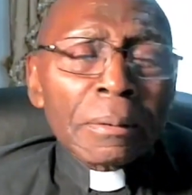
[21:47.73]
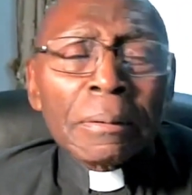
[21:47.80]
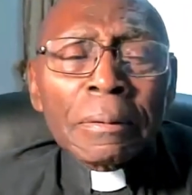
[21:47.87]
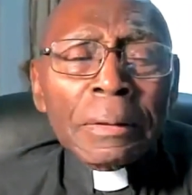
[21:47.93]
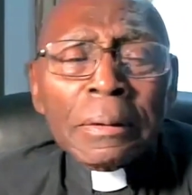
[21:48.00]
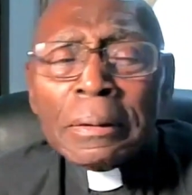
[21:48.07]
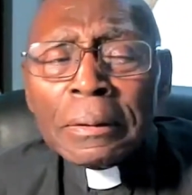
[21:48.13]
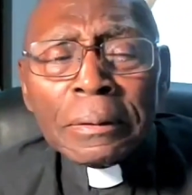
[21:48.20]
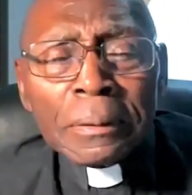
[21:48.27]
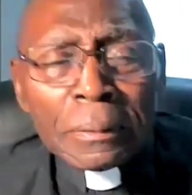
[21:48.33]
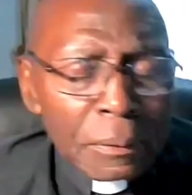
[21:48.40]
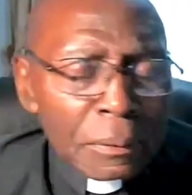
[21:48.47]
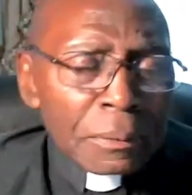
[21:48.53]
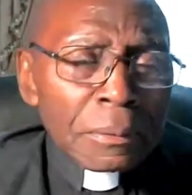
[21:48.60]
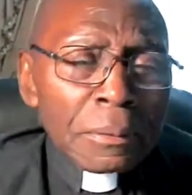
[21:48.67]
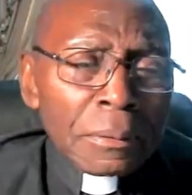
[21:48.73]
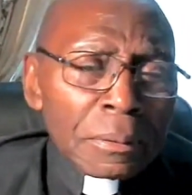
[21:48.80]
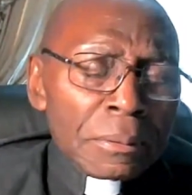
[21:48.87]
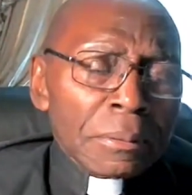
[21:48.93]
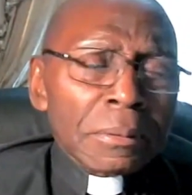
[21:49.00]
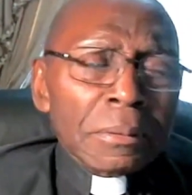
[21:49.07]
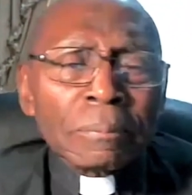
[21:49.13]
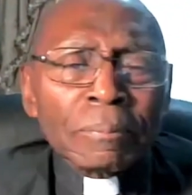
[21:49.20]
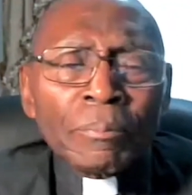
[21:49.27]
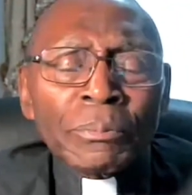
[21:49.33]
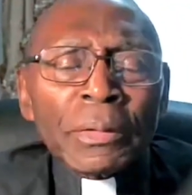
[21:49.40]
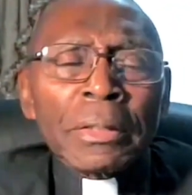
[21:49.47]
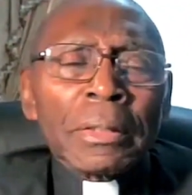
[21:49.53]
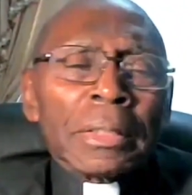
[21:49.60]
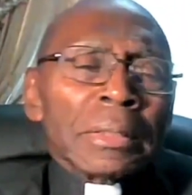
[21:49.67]

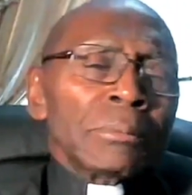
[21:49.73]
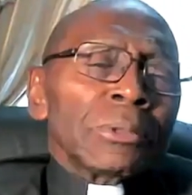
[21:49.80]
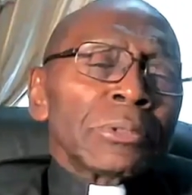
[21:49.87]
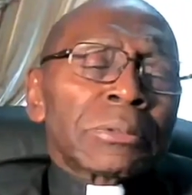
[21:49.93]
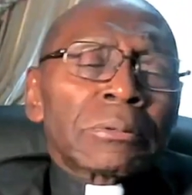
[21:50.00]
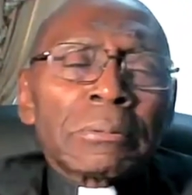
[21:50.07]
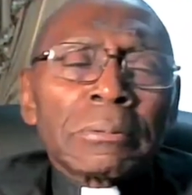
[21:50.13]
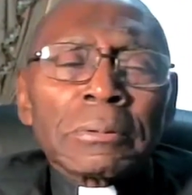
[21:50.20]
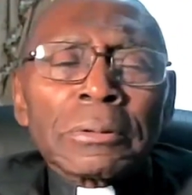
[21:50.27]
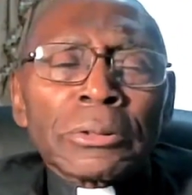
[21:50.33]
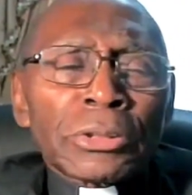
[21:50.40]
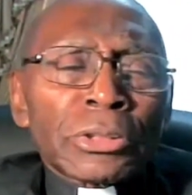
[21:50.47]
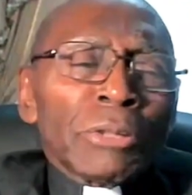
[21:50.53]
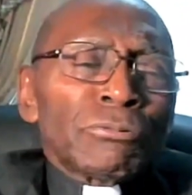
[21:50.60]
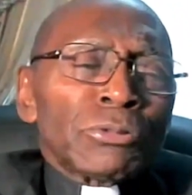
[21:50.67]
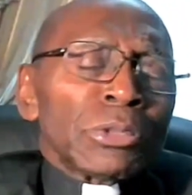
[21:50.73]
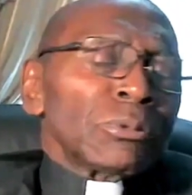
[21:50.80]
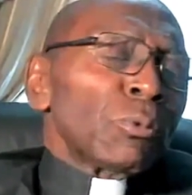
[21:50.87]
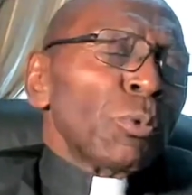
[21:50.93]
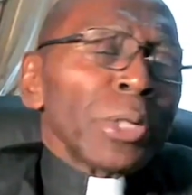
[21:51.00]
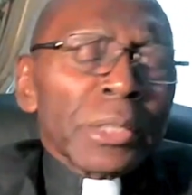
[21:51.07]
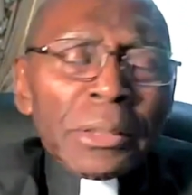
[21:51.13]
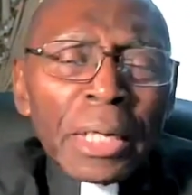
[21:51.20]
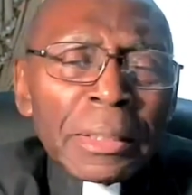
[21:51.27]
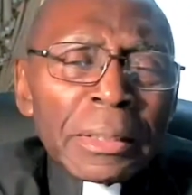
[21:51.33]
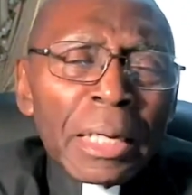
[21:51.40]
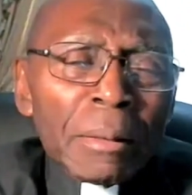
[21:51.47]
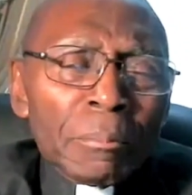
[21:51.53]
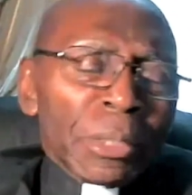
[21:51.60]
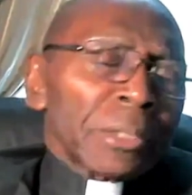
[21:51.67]
he was sifting wheat in
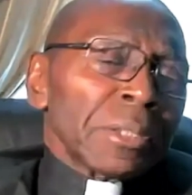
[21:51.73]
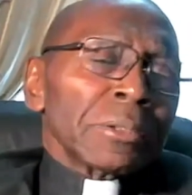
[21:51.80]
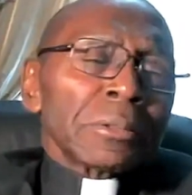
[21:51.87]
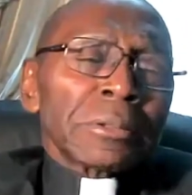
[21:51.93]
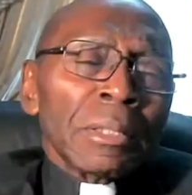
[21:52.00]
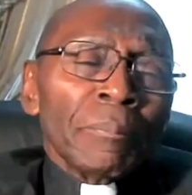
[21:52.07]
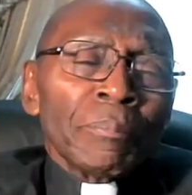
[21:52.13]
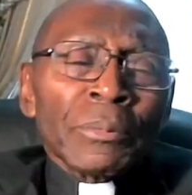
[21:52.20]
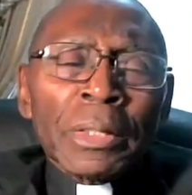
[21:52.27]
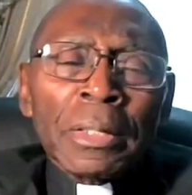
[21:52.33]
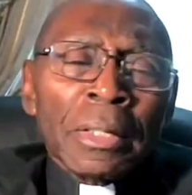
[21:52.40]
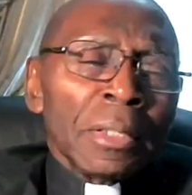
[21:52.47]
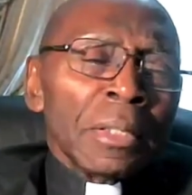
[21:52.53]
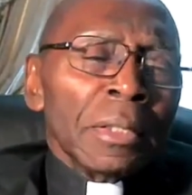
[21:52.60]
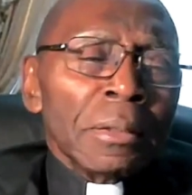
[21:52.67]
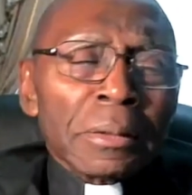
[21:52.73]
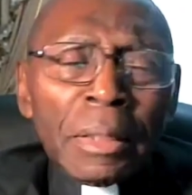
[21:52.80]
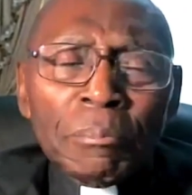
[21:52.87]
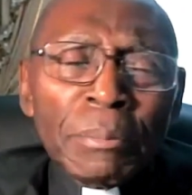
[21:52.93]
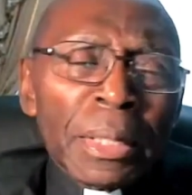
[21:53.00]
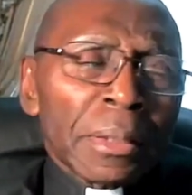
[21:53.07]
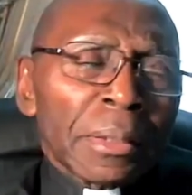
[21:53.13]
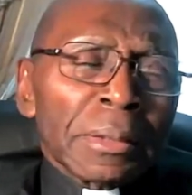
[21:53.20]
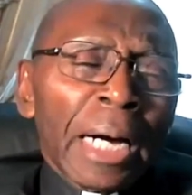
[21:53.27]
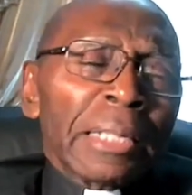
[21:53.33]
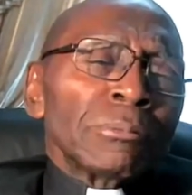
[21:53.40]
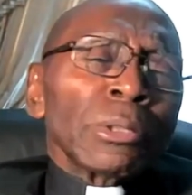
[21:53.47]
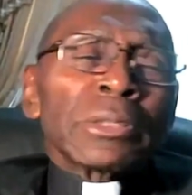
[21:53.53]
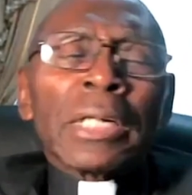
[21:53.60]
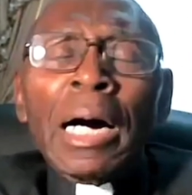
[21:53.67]
there because the Midianite
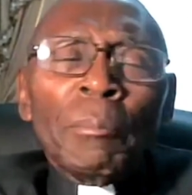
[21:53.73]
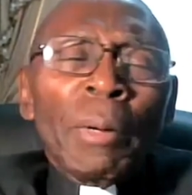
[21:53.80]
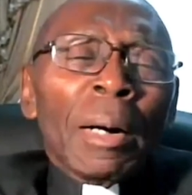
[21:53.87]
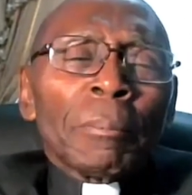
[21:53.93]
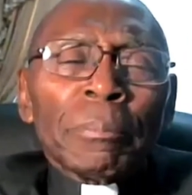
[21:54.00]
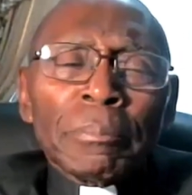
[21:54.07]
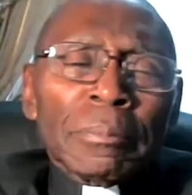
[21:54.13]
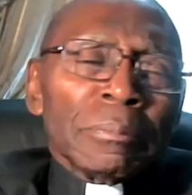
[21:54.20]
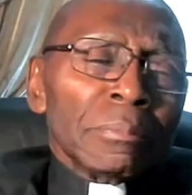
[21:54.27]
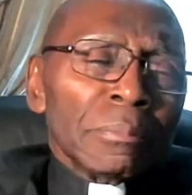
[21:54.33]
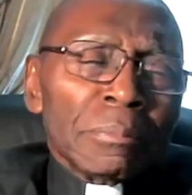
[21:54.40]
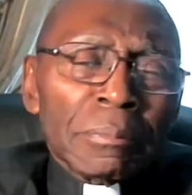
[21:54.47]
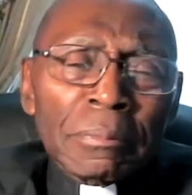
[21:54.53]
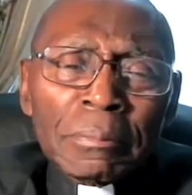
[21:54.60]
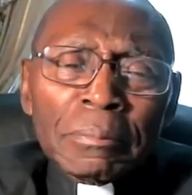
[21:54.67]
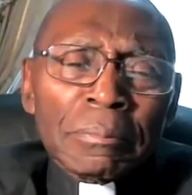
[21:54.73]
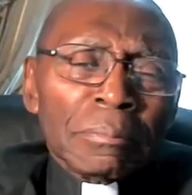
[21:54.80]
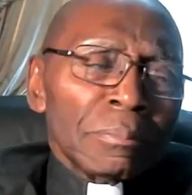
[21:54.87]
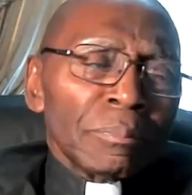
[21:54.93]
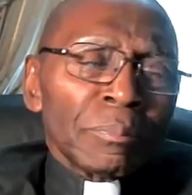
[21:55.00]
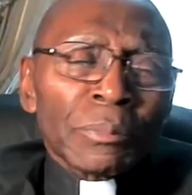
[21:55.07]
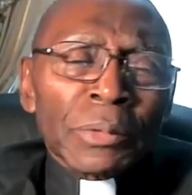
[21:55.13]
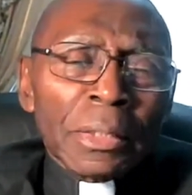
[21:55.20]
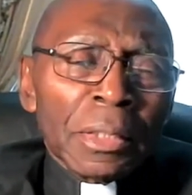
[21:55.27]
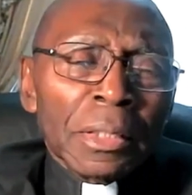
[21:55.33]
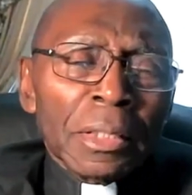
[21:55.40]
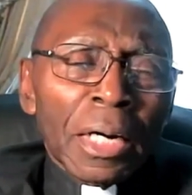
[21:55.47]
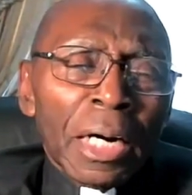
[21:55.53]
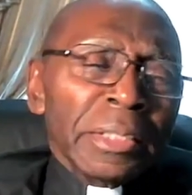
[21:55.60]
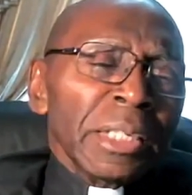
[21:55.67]
would come up
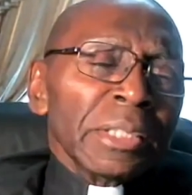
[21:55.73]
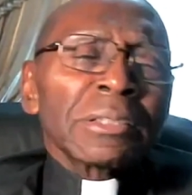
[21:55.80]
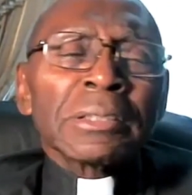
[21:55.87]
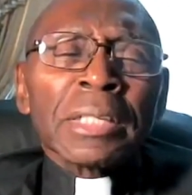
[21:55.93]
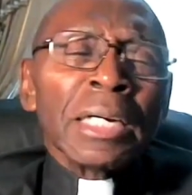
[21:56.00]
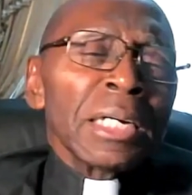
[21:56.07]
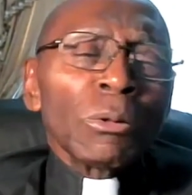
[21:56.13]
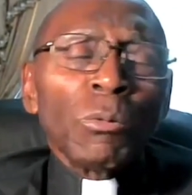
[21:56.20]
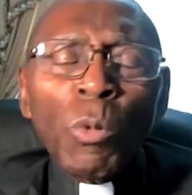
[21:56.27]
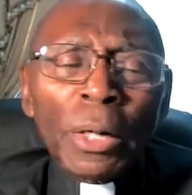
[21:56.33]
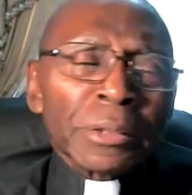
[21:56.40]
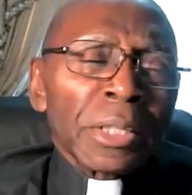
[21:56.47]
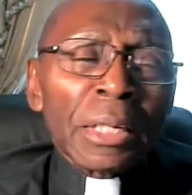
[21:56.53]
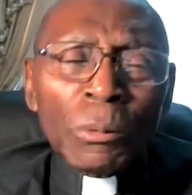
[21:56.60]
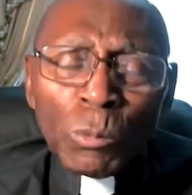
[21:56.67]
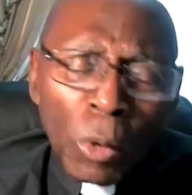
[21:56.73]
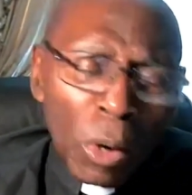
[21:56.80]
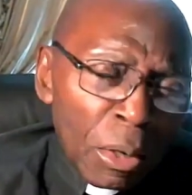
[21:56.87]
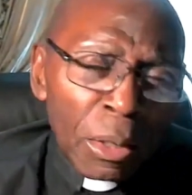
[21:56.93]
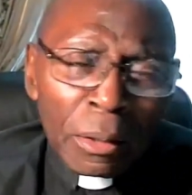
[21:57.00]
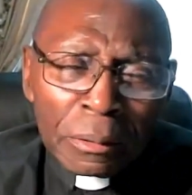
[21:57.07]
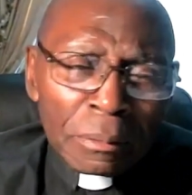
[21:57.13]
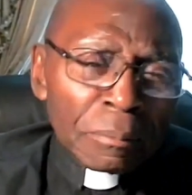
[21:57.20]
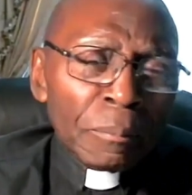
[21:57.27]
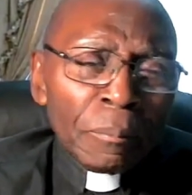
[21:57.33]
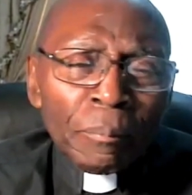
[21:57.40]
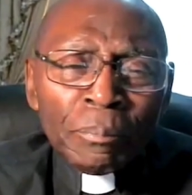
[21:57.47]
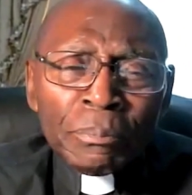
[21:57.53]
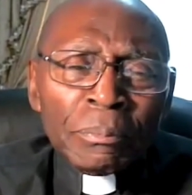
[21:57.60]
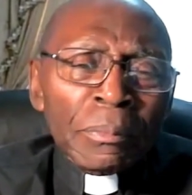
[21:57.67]
and just take what they want.
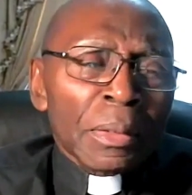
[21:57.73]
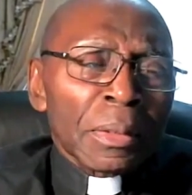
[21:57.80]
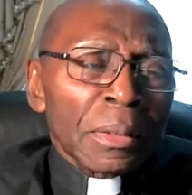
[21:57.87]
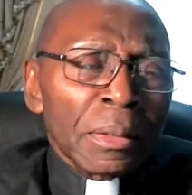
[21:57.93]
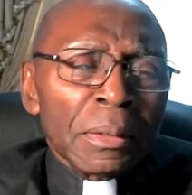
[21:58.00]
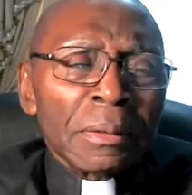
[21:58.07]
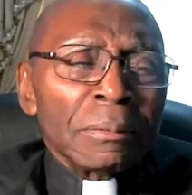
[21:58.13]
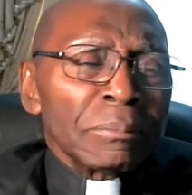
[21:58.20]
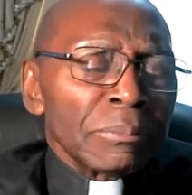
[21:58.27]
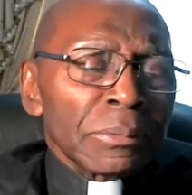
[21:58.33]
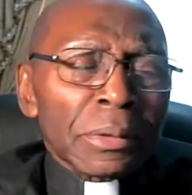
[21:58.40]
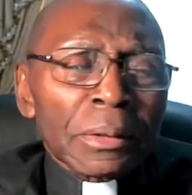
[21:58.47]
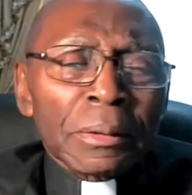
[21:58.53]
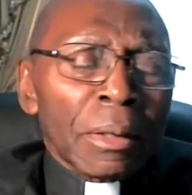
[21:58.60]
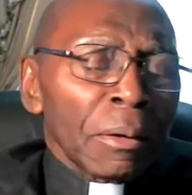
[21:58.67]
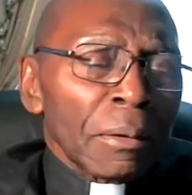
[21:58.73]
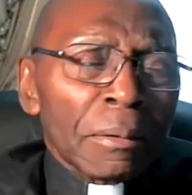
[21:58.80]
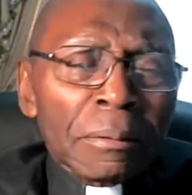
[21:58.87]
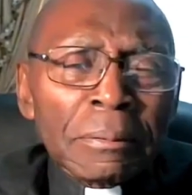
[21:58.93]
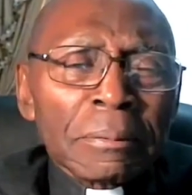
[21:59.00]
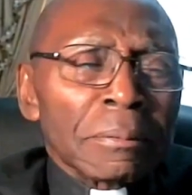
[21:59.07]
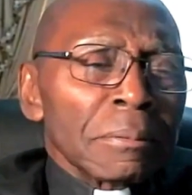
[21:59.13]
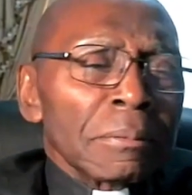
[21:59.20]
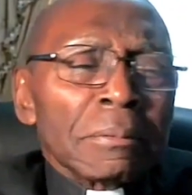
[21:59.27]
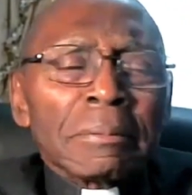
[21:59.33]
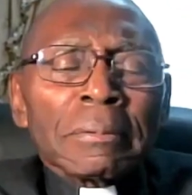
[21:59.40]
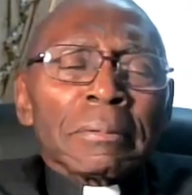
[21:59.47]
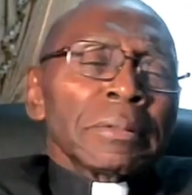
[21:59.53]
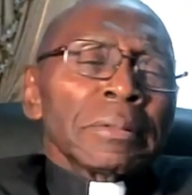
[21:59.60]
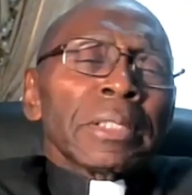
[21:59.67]
You
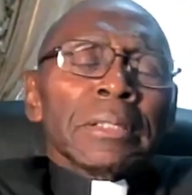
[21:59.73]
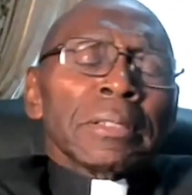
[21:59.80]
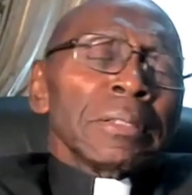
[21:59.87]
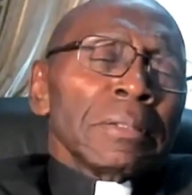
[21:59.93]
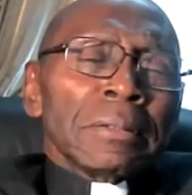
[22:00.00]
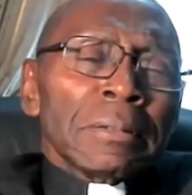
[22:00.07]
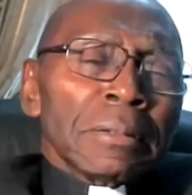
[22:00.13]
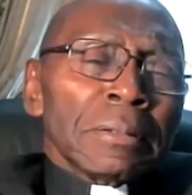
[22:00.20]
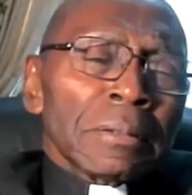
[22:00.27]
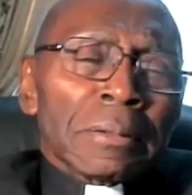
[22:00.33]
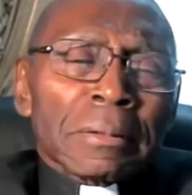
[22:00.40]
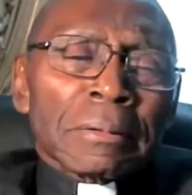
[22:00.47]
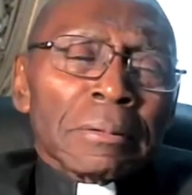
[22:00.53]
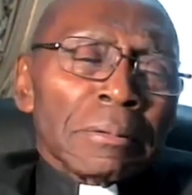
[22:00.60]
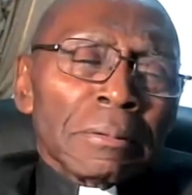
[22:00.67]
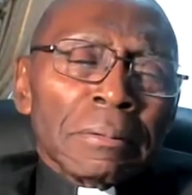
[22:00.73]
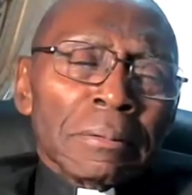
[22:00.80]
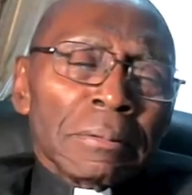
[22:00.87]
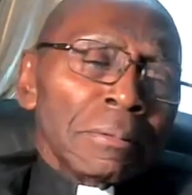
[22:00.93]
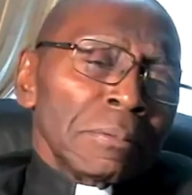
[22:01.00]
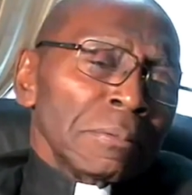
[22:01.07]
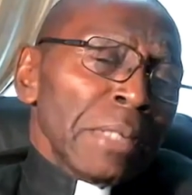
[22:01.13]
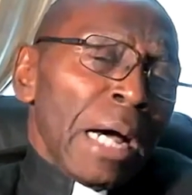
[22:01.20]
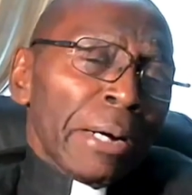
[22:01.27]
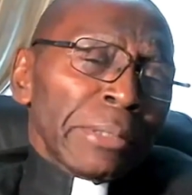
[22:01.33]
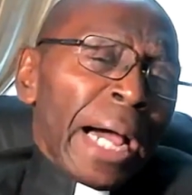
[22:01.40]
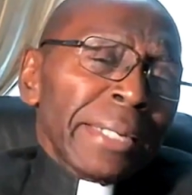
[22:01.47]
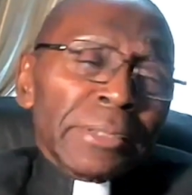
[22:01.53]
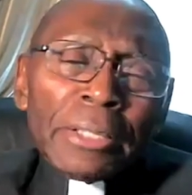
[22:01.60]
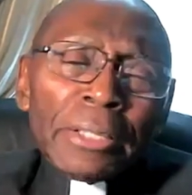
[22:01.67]
know, see, now,
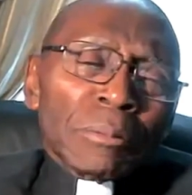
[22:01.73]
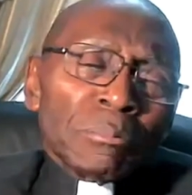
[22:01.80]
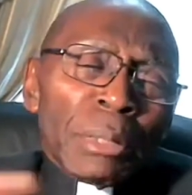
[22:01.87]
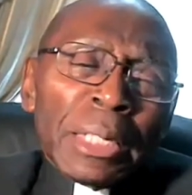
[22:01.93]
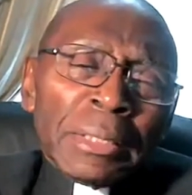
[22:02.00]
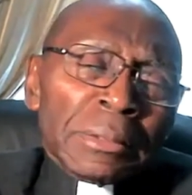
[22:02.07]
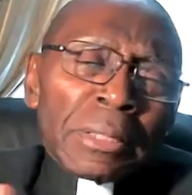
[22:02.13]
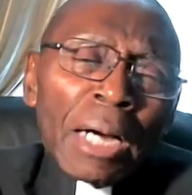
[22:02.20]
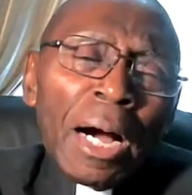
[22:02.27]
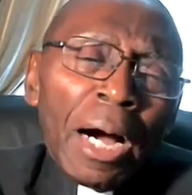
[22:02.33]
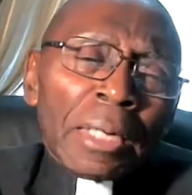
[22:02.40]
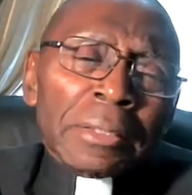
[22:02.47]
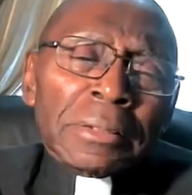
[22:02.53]
that doesn't mean God